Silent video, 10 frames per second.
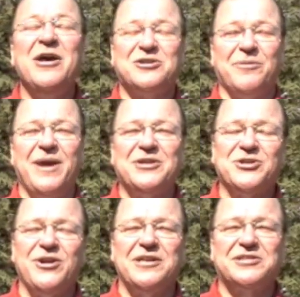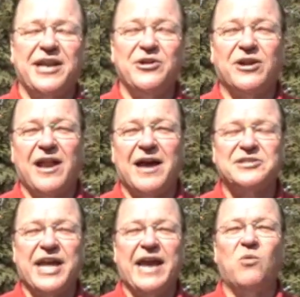So make sure you set your
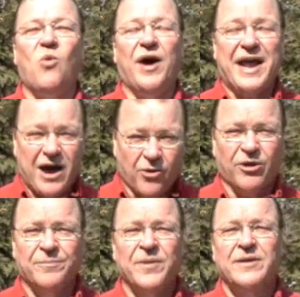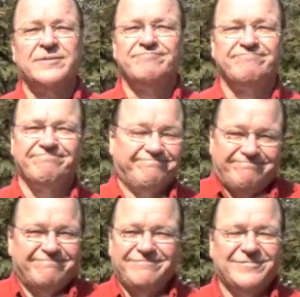clocks ahead 1 hour
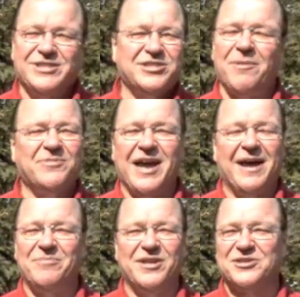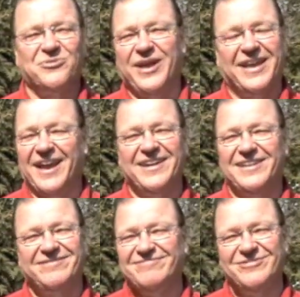sometime this weekend.
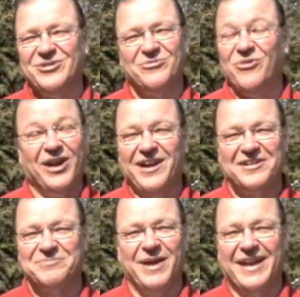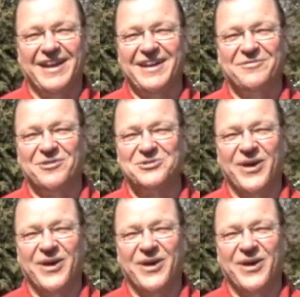It really doesn't make any difference,